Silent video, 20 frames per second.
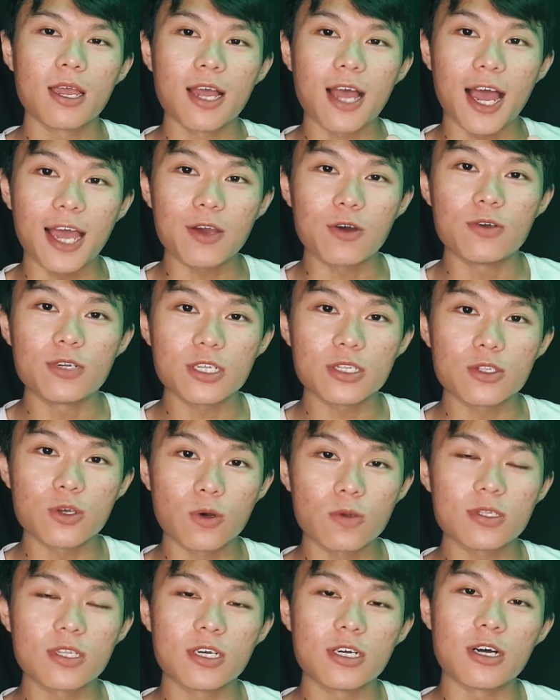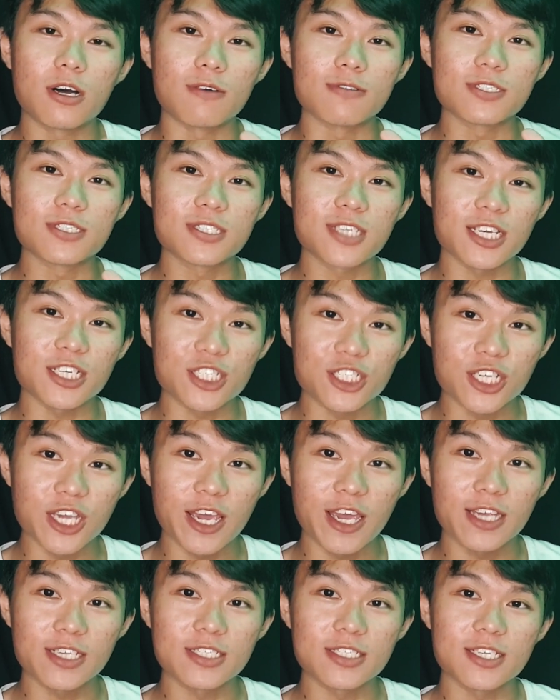I own a total of 6
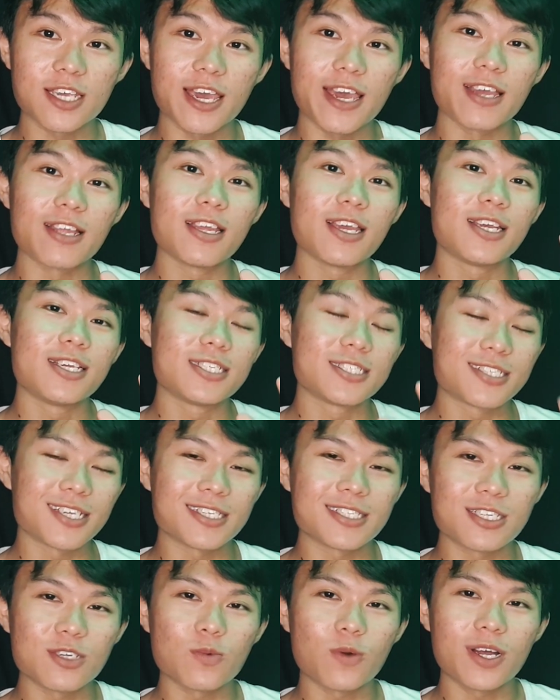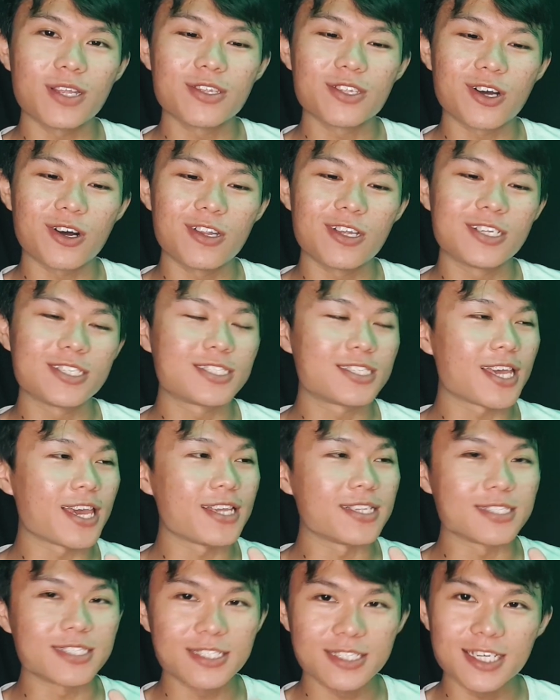shares at
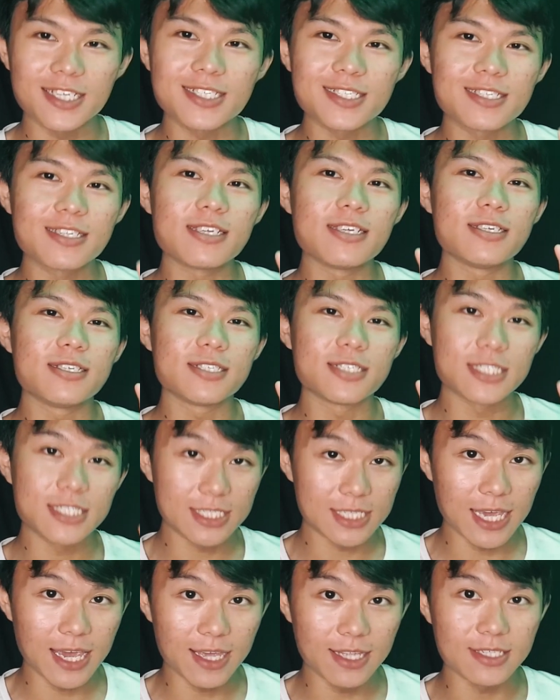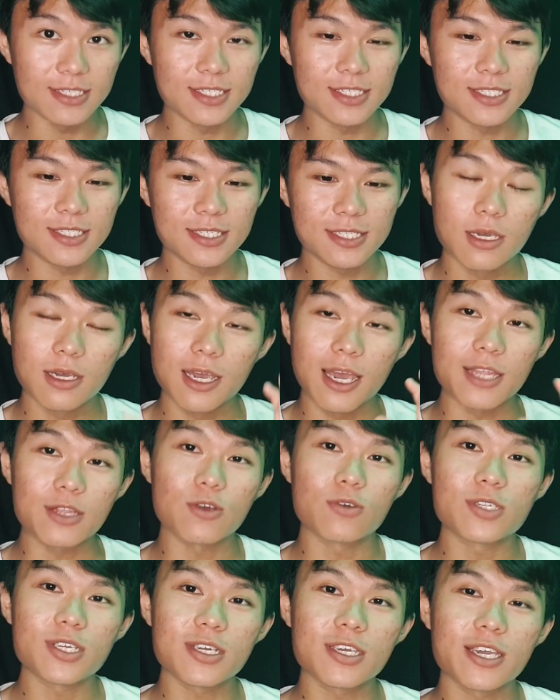$61.60. And
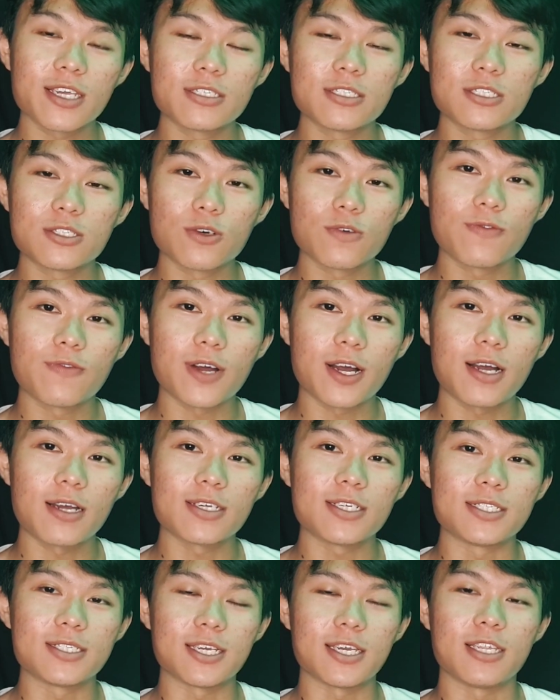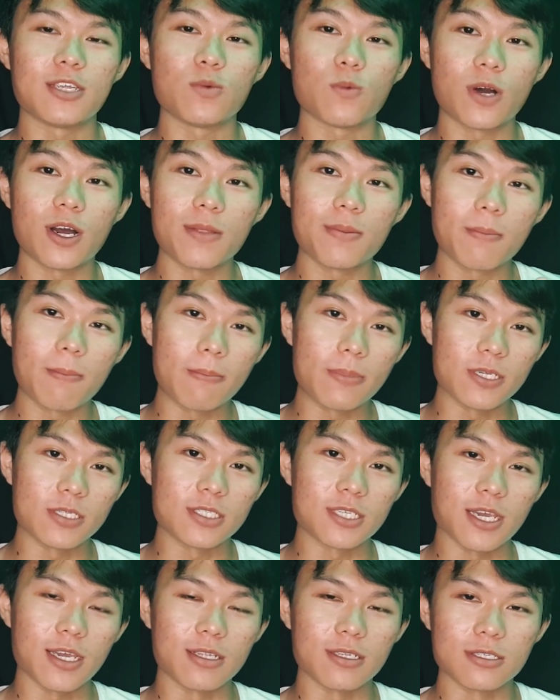total gain so far is
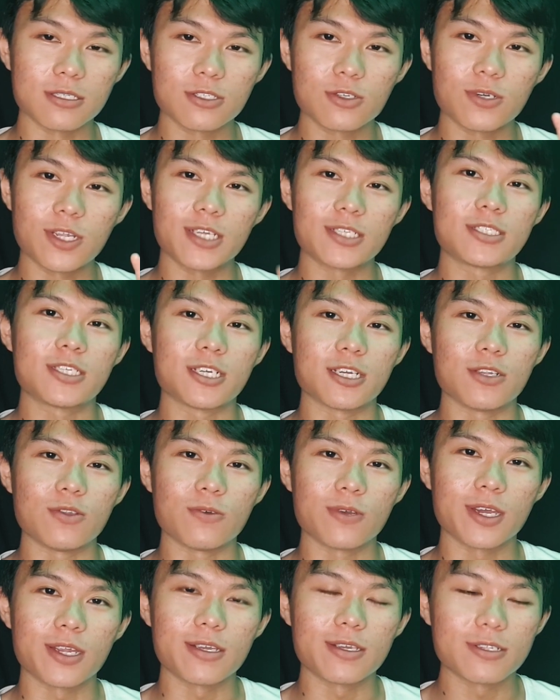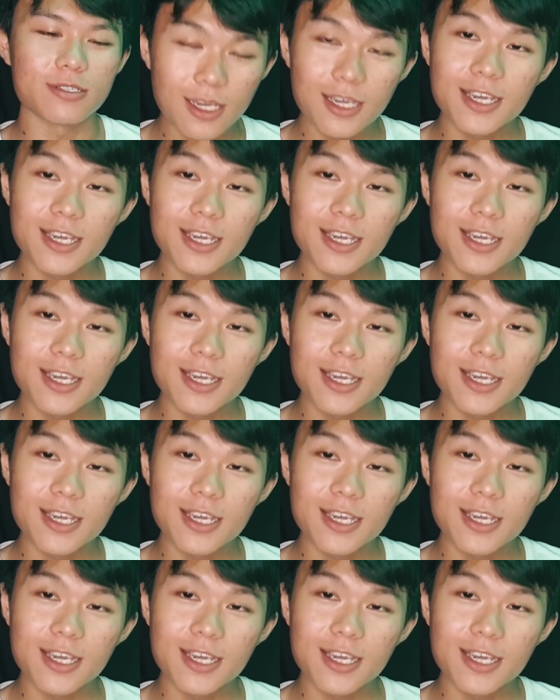81%. So let's take a look at it.